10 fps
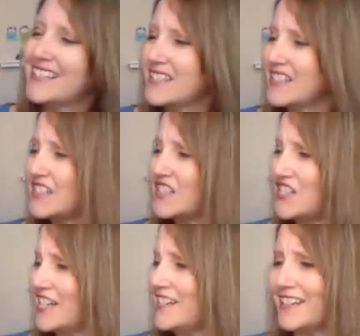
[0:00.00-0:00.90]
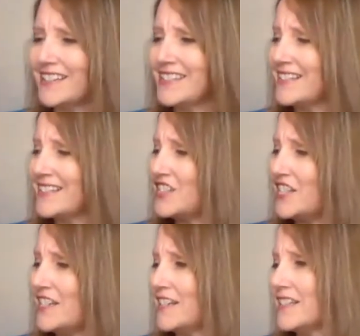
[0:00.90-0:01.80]
it's just genius. It's
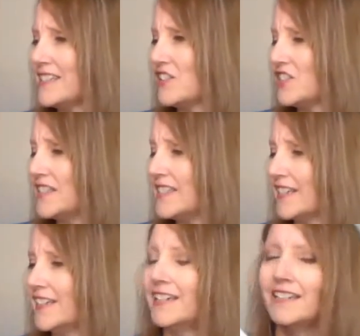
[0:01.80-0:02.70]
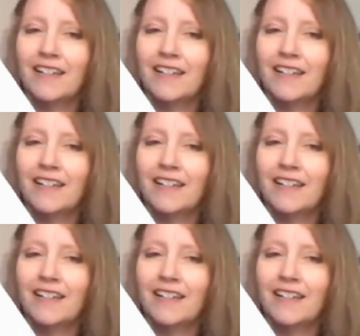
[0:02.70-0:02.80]
genius how she's done it.